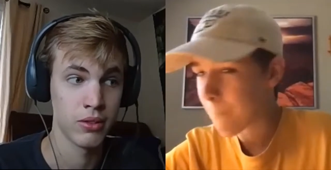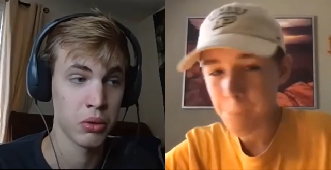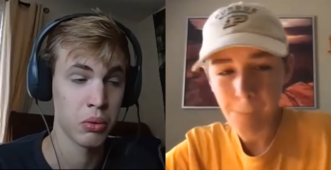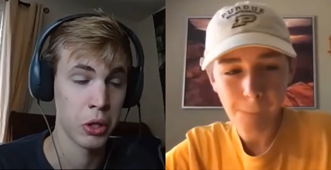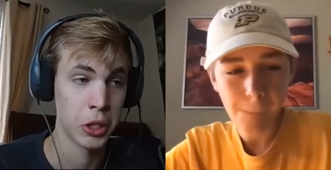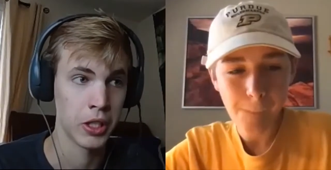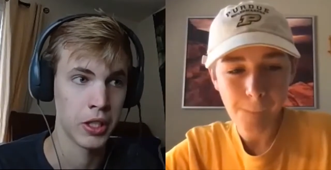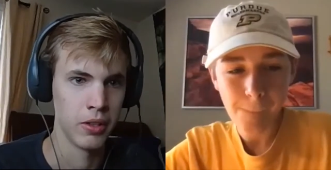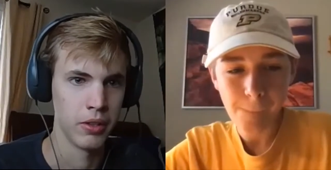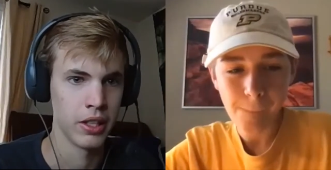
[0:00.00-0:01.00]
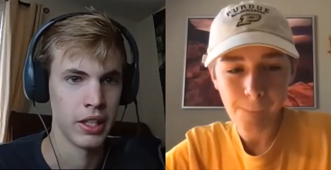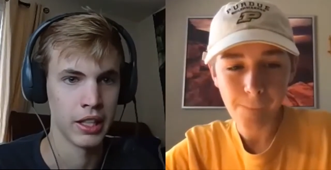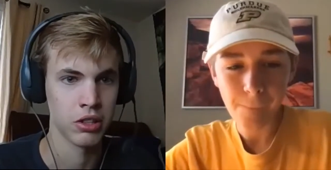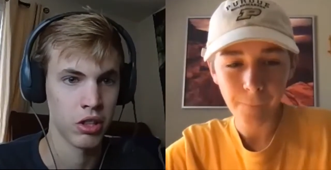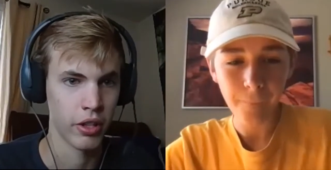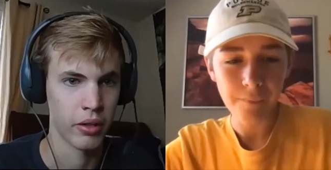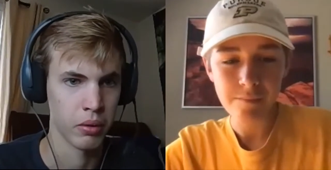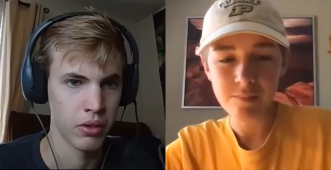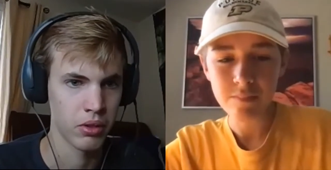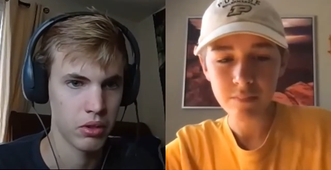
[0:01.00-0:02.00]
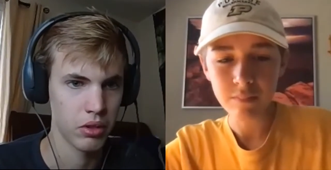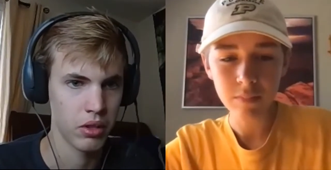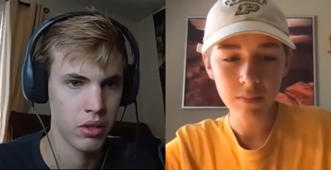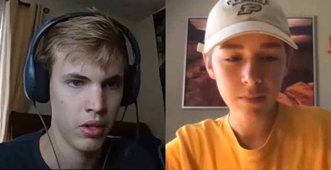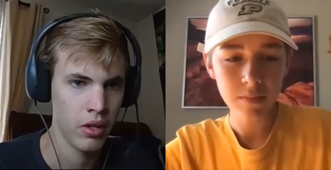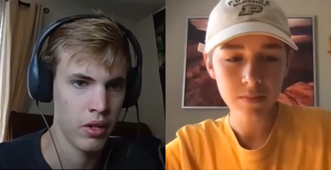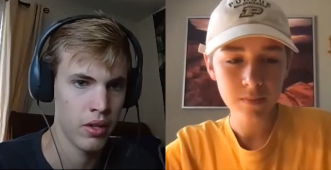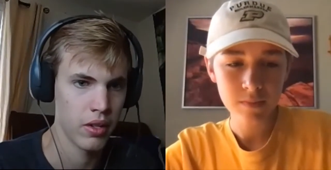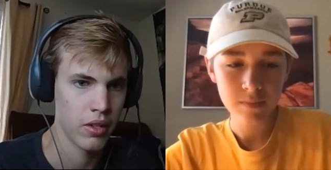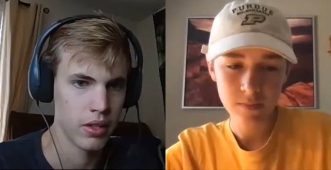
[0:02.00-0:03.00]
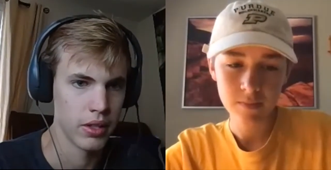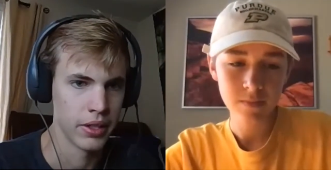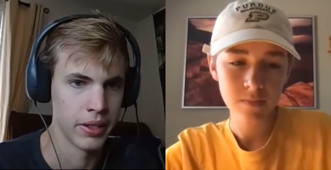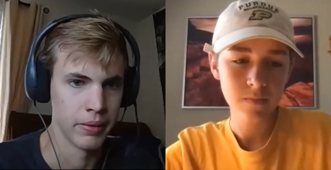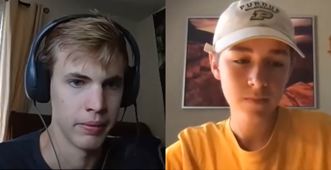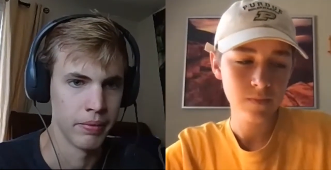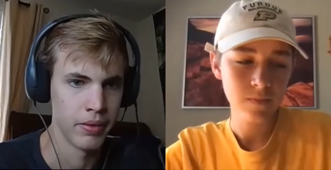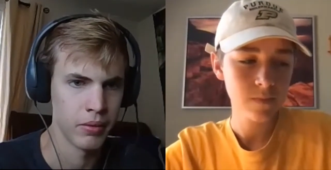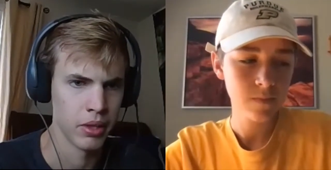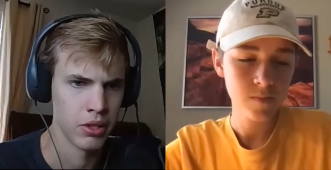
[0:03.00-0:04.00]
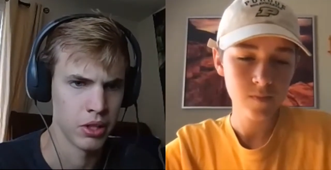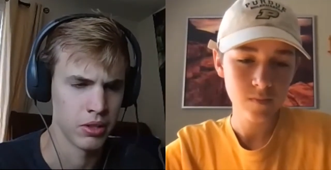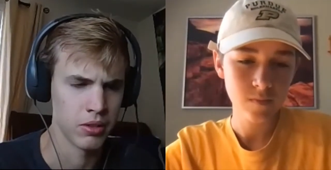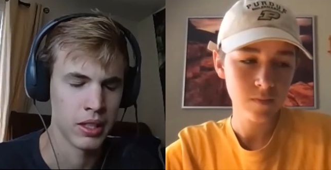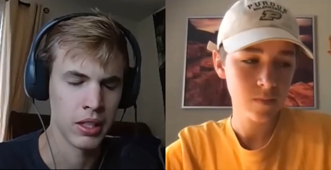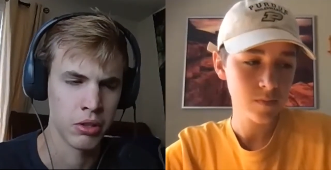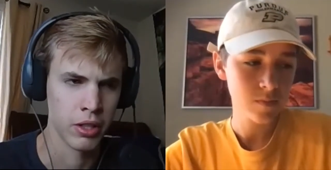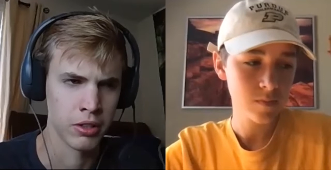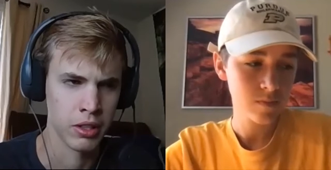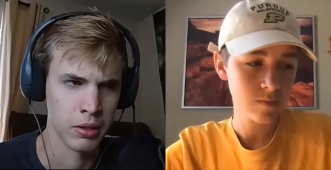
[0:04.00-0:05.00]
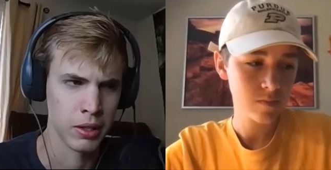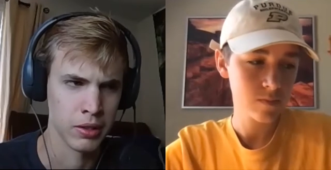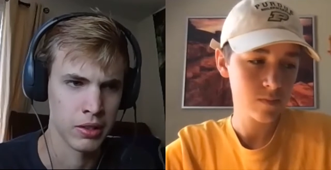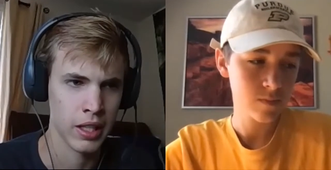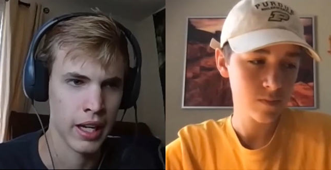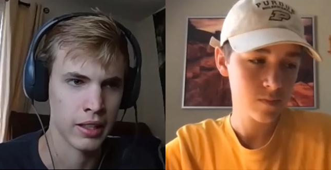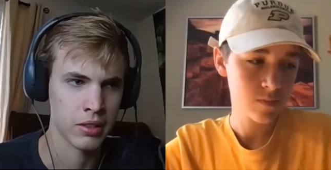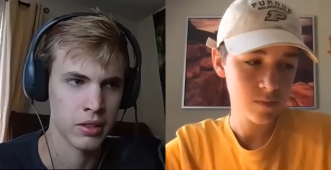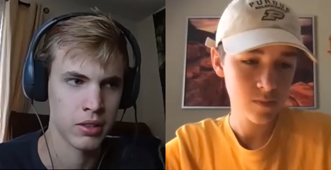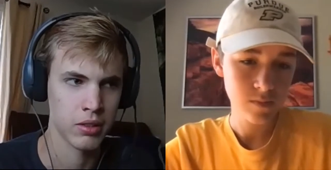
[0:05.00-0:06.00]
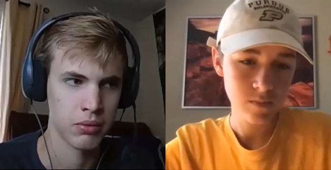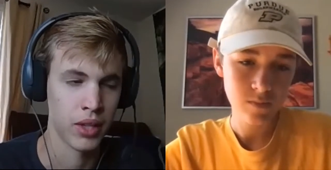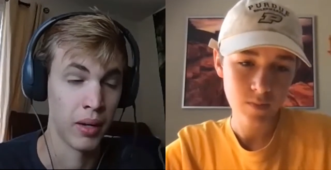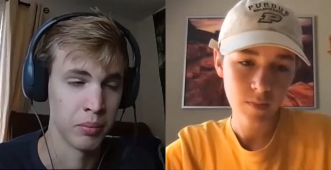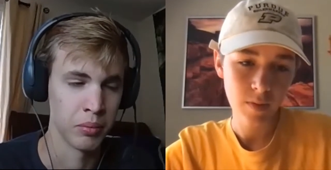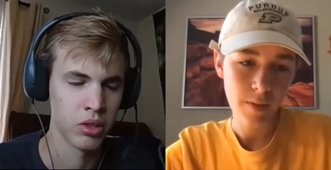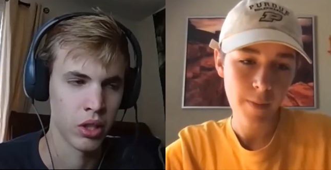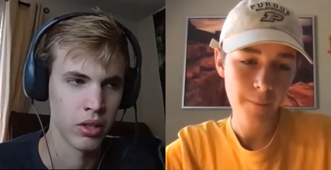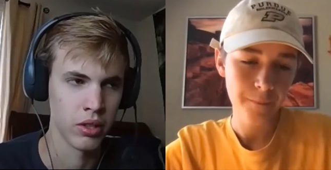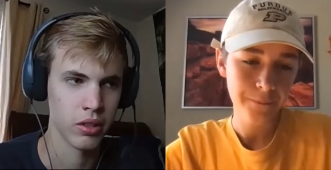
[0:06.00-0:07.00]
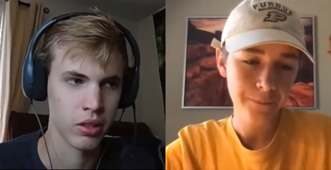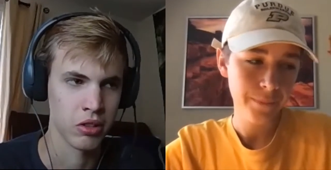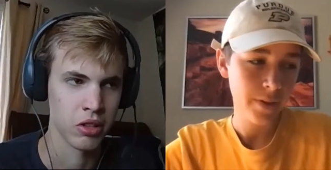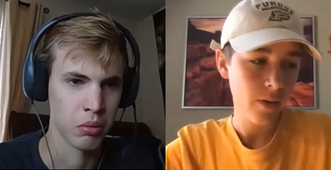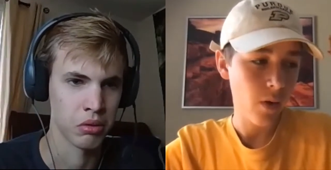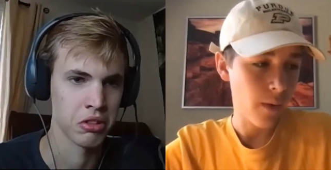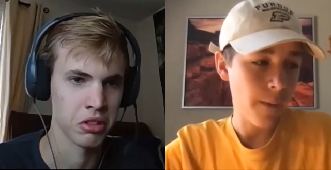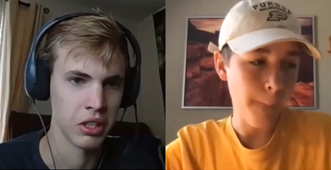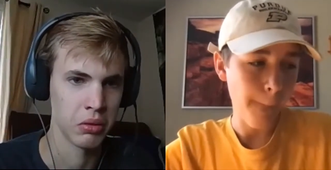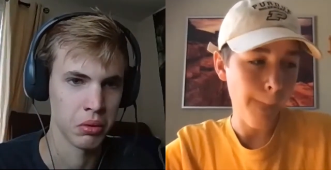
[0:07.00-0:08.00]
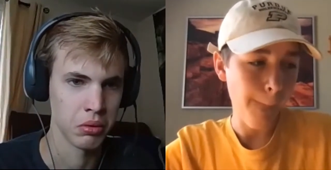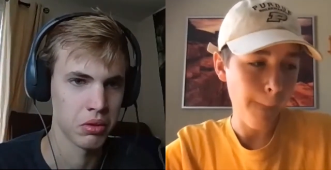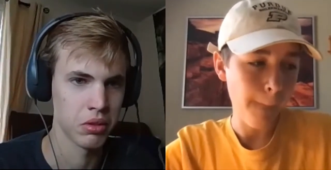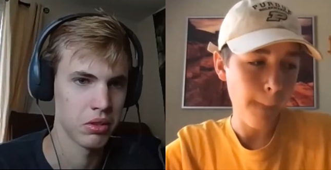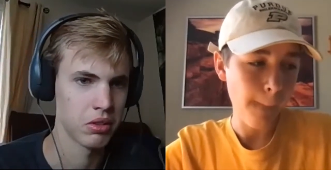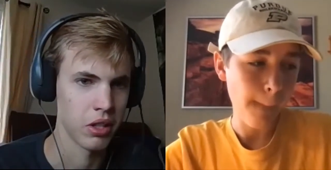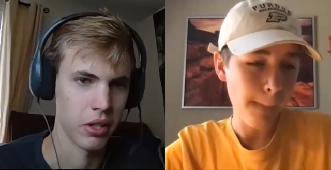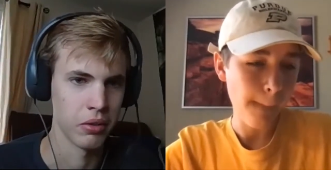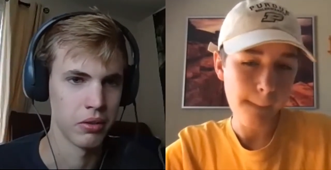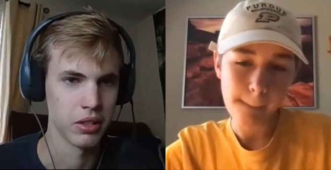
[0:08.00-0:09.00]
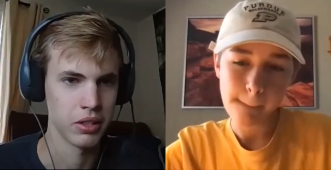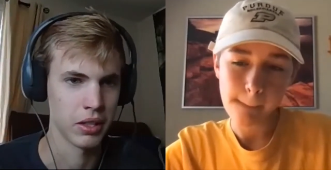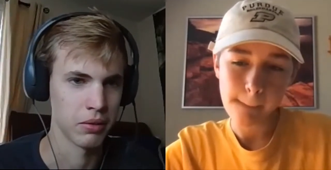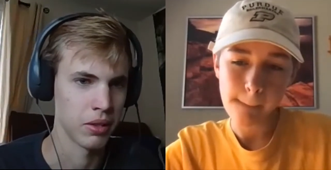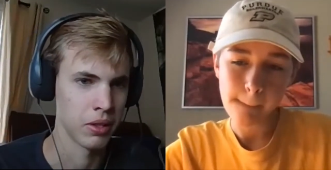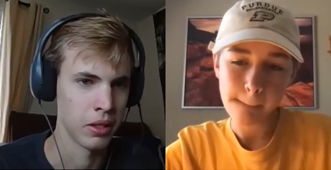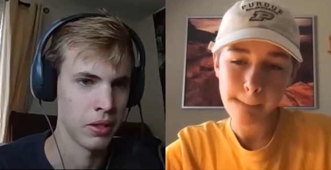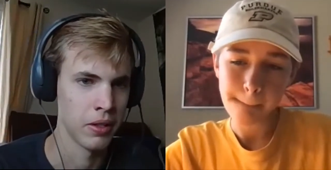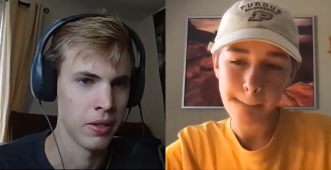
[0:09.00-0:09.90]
Speaker 1: quoted the next Star Wars, um, which is interesting because it's casts from Star- the Star Wars sequels, so that's kind of funny.